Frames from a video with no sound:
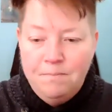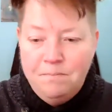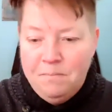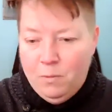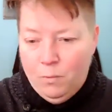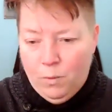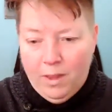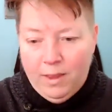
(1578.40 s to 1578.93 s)

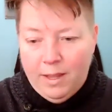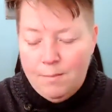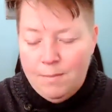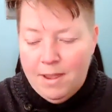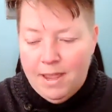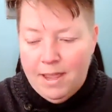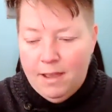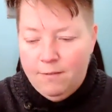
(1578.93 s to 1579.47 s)
while I
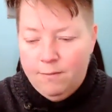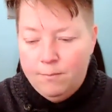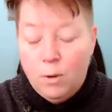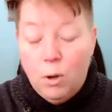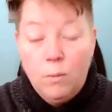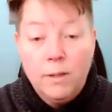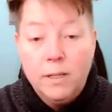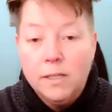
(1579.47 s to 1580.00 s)
may have
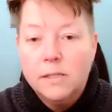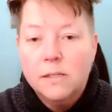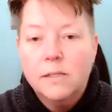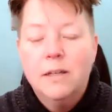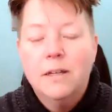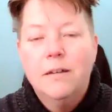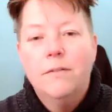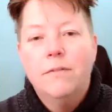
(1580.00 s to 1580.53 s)
moments
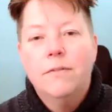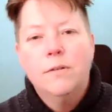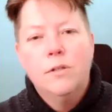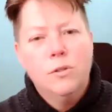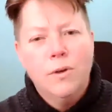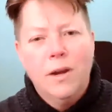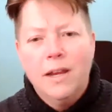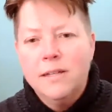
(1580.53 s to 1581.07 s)
of
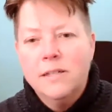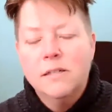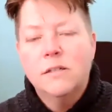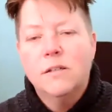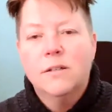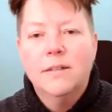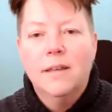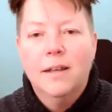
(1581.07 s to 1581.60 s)
stress,
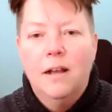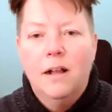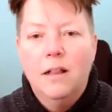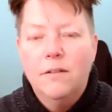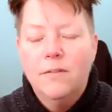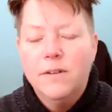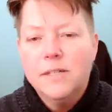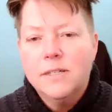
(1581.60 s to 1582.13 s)
just like all
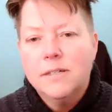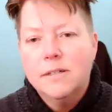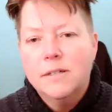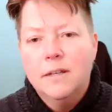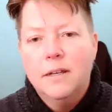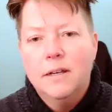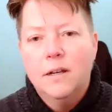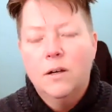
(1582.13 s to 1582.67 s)
of us,
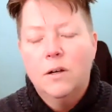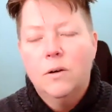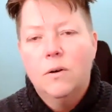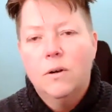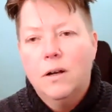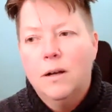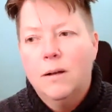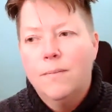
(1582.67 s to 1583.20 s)

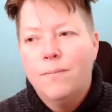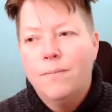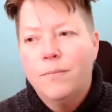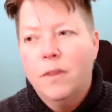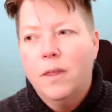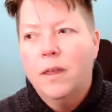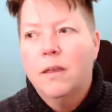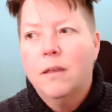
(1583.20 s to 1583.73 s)

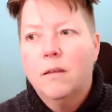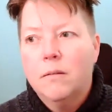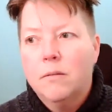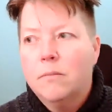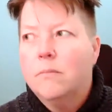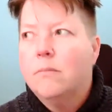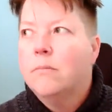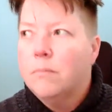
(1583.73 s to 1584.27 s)
like
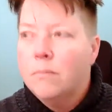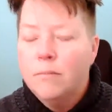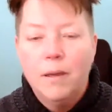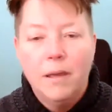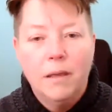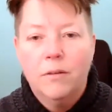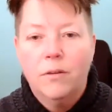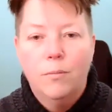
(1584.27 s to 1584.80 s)

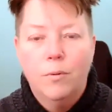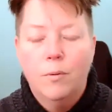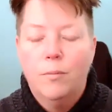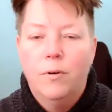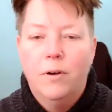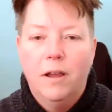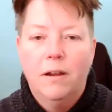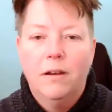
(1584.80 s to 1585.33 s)
being super
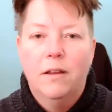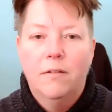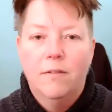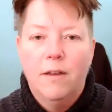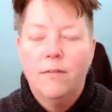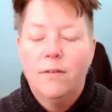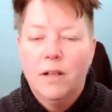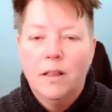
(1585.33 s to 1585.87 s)
productive,
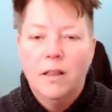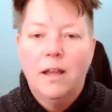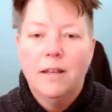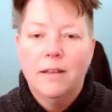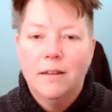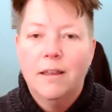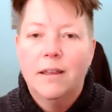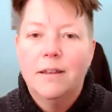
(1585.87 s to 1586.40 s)
having a lot
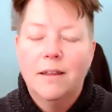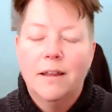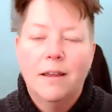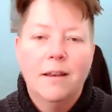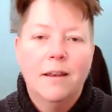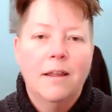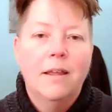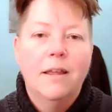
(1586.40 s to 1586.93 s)
to get
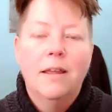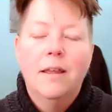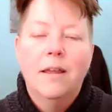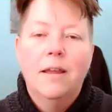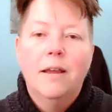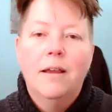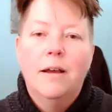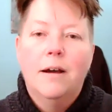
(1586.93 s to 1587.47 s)
done,
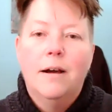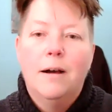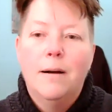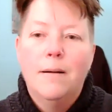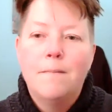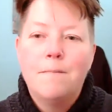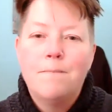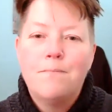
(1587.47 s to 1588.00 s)

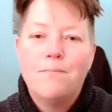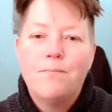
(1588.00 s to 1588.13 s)
um,